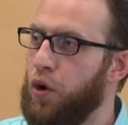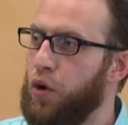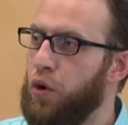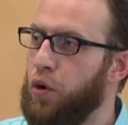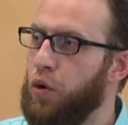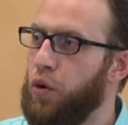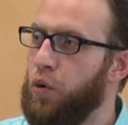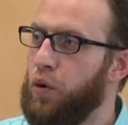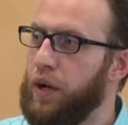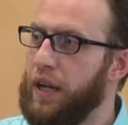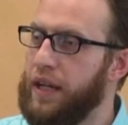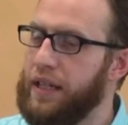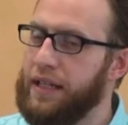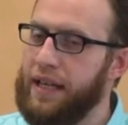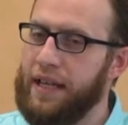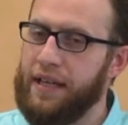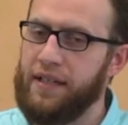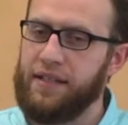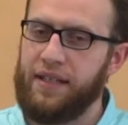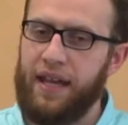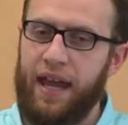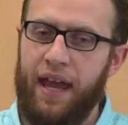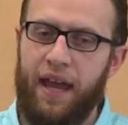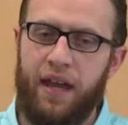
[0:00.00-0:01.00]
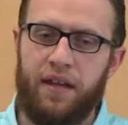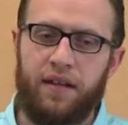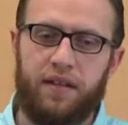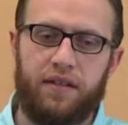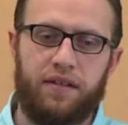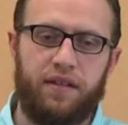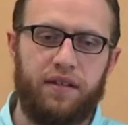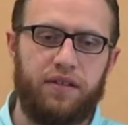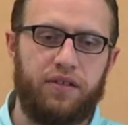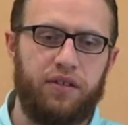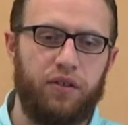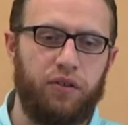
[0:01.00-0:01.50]
who in His hand
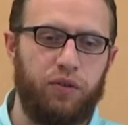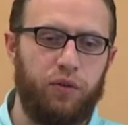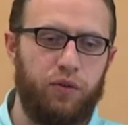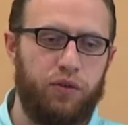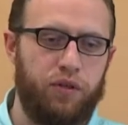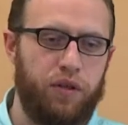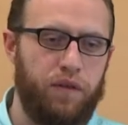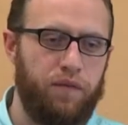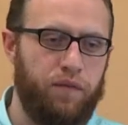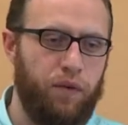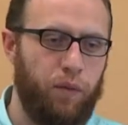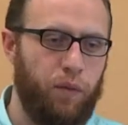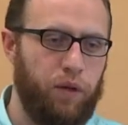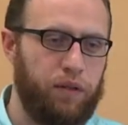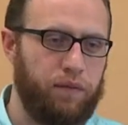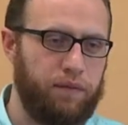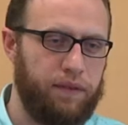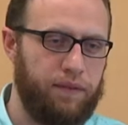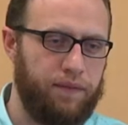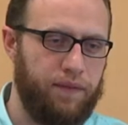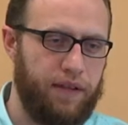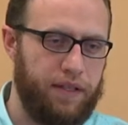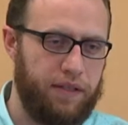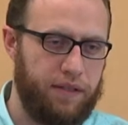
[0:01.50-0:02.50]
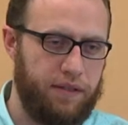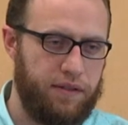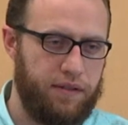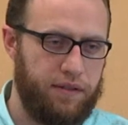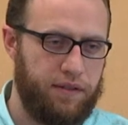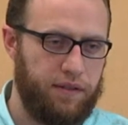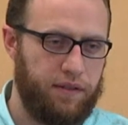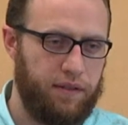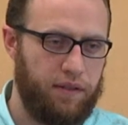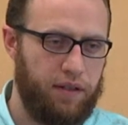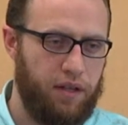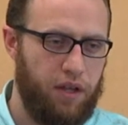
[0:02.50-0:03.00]
is the solution for what we
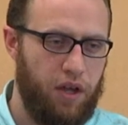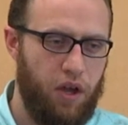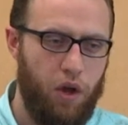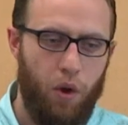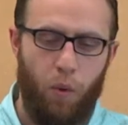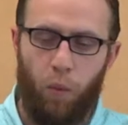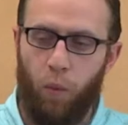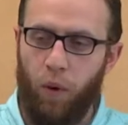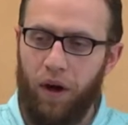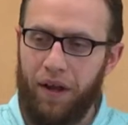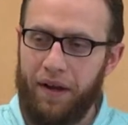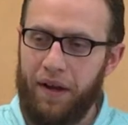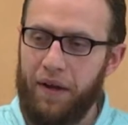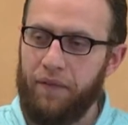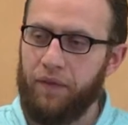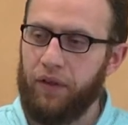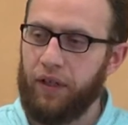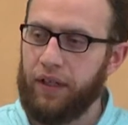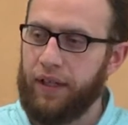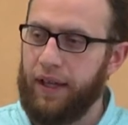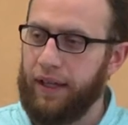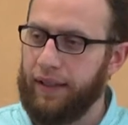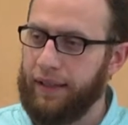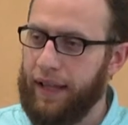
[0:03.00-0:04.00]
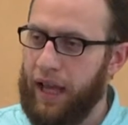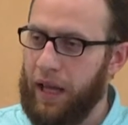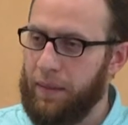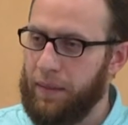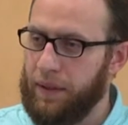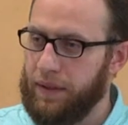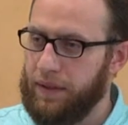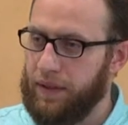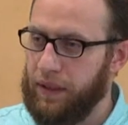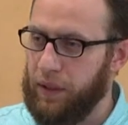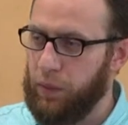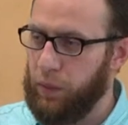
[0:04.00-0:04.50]
face. Whatever
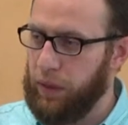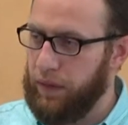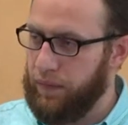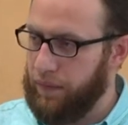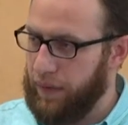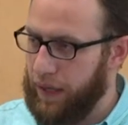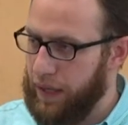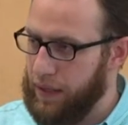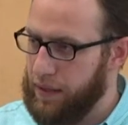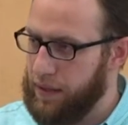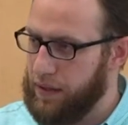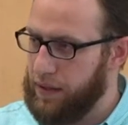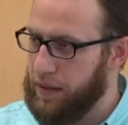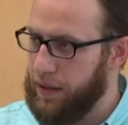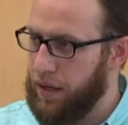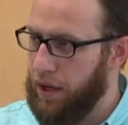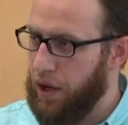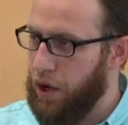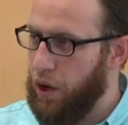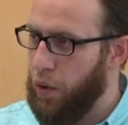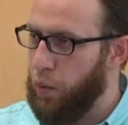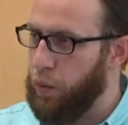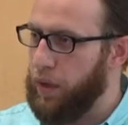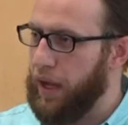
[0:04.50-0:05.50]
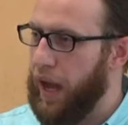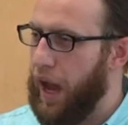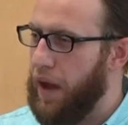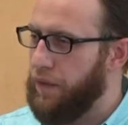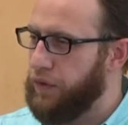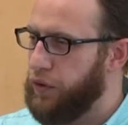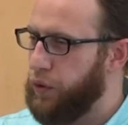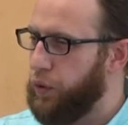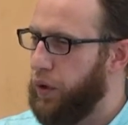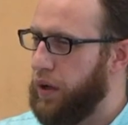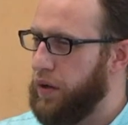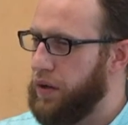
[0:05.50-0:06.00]
calamity we face, we
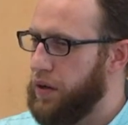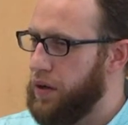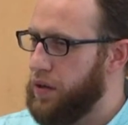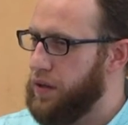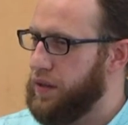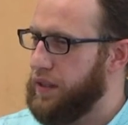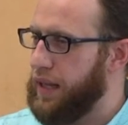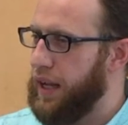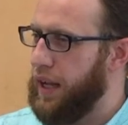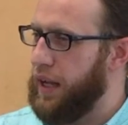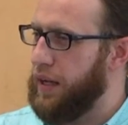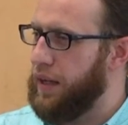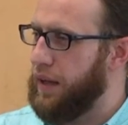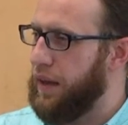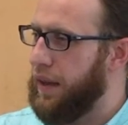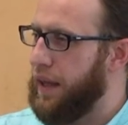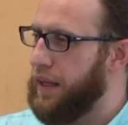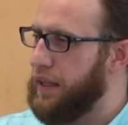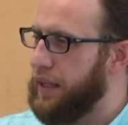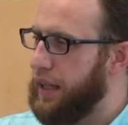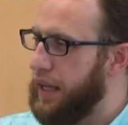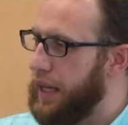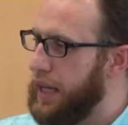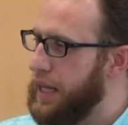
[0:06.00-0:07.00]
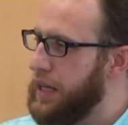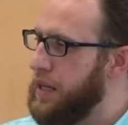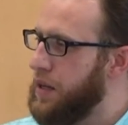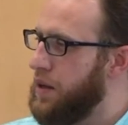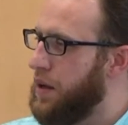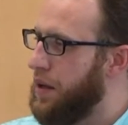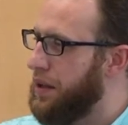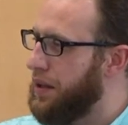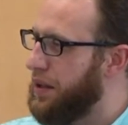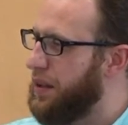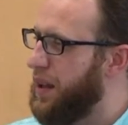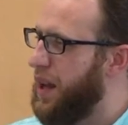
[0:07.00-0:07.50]
have to understand that in
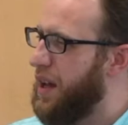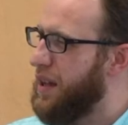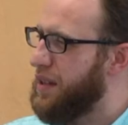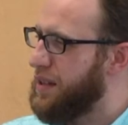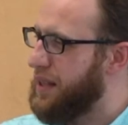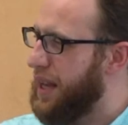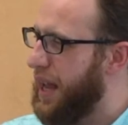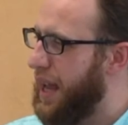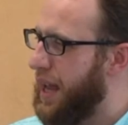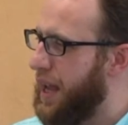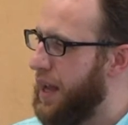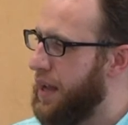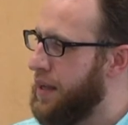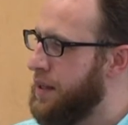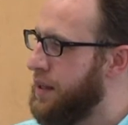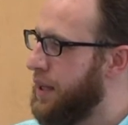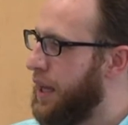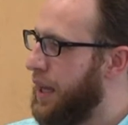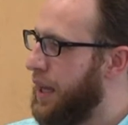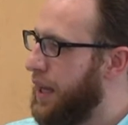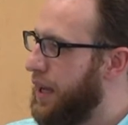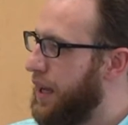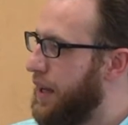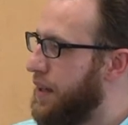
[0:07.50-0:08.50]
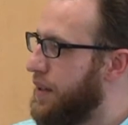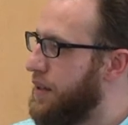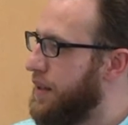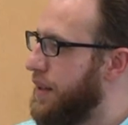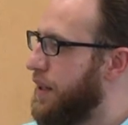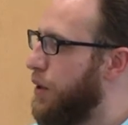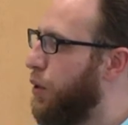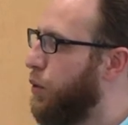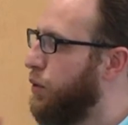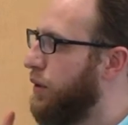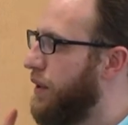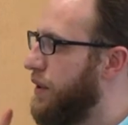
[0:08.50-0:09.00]
Allah's hand is
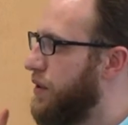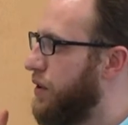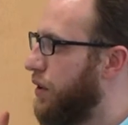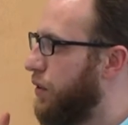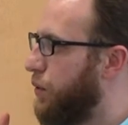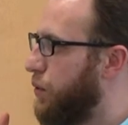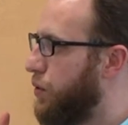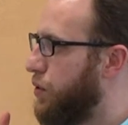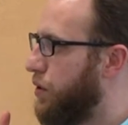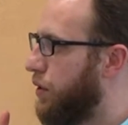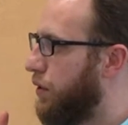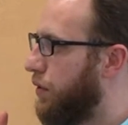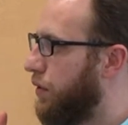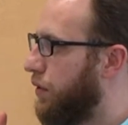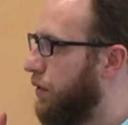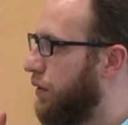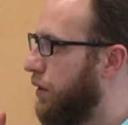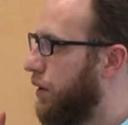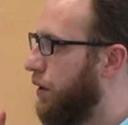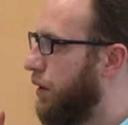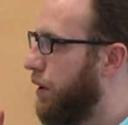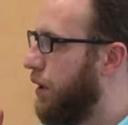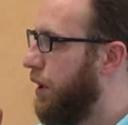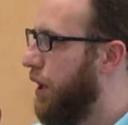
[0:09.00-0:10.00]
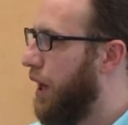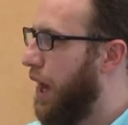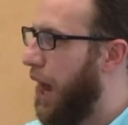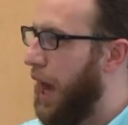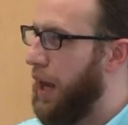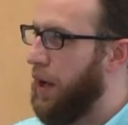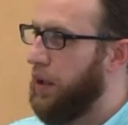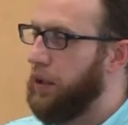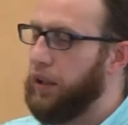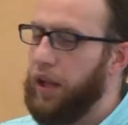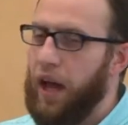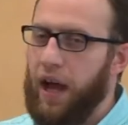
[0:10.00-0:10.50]
the only solution.
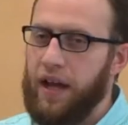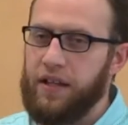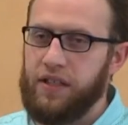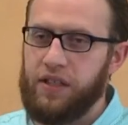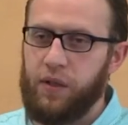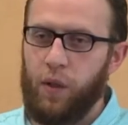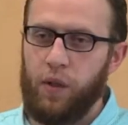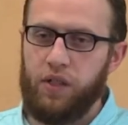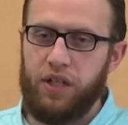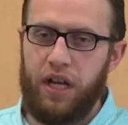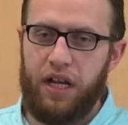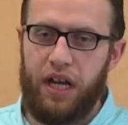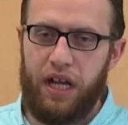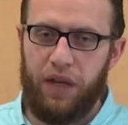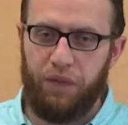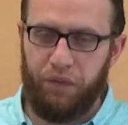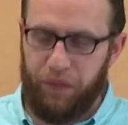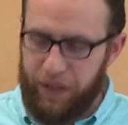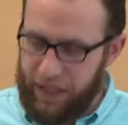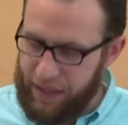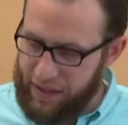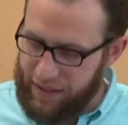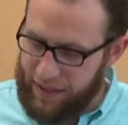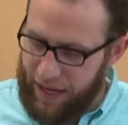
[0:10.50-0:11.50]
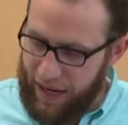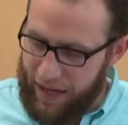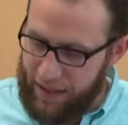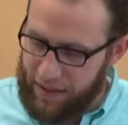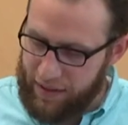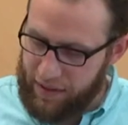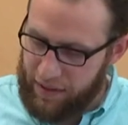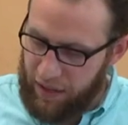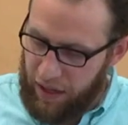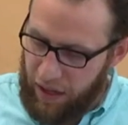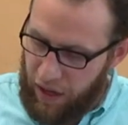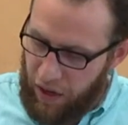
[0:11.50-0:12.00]
And Allah Azza wa Jal, if He
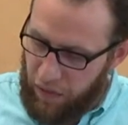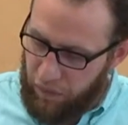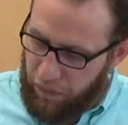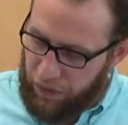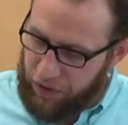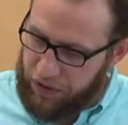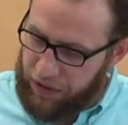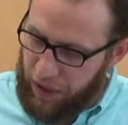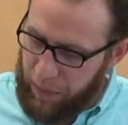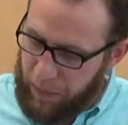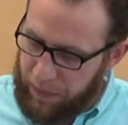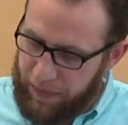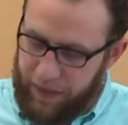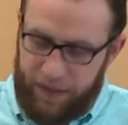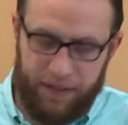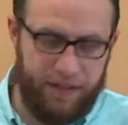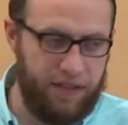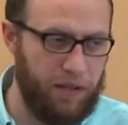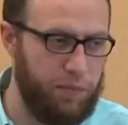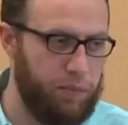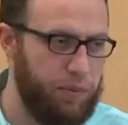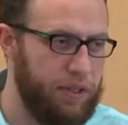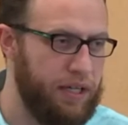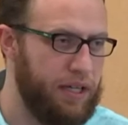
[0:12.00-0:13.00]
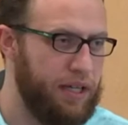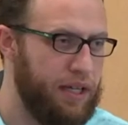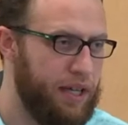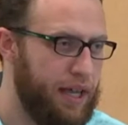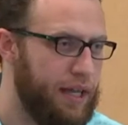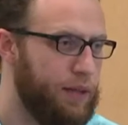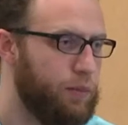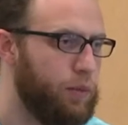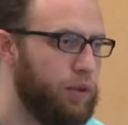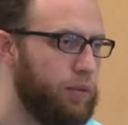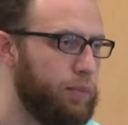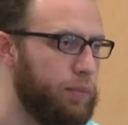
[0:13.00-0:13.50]
says for something to be,
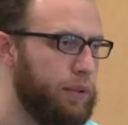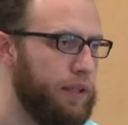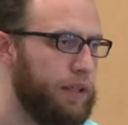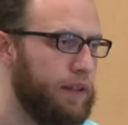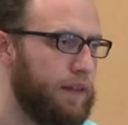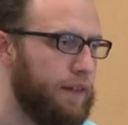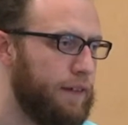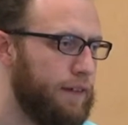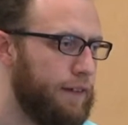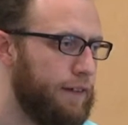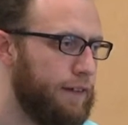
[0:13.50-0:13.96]
it will be.